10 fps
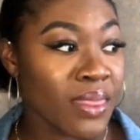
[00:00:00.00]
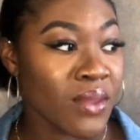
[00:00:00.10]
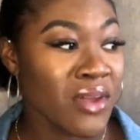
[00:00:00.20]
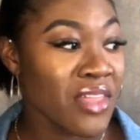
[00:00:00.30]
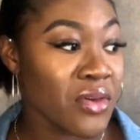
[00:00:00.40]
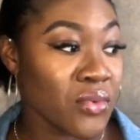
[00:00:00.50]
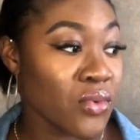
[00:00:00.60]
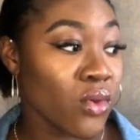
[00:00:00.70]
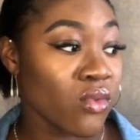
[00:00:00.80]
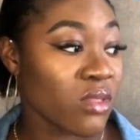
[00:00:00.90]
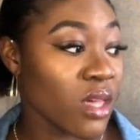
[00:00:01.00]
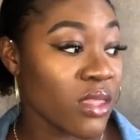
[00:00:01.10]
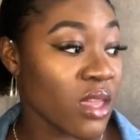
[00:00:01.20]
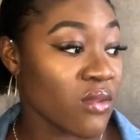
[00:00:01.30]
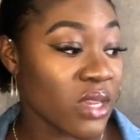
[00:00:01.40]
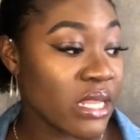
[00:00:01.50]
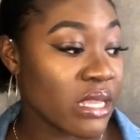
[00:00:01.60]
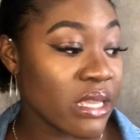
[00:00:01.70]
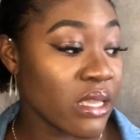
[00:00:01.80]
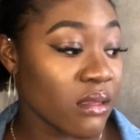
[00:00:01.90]
what other oils are there
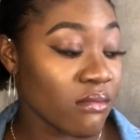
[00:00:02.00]
really?